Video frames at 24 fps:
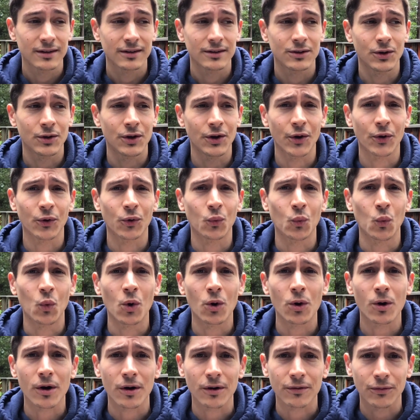You can go to
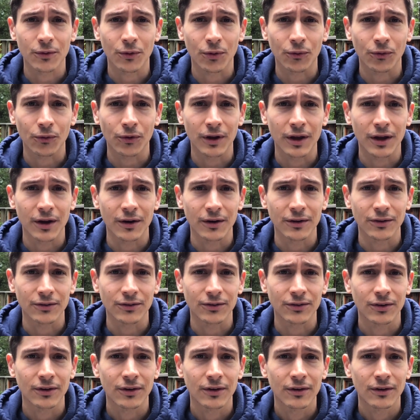war for 3
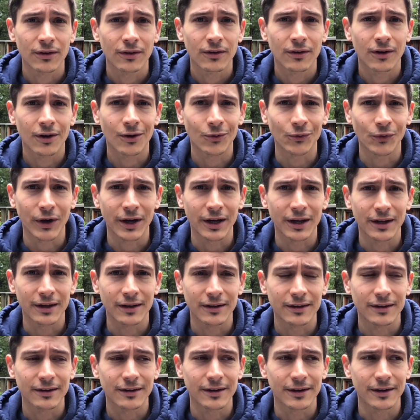years already,
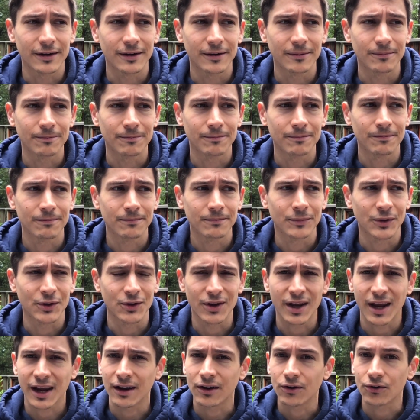but you
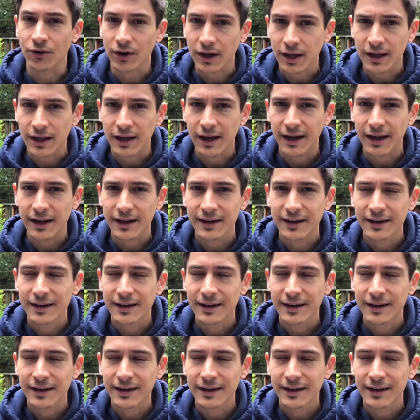can't drink yet.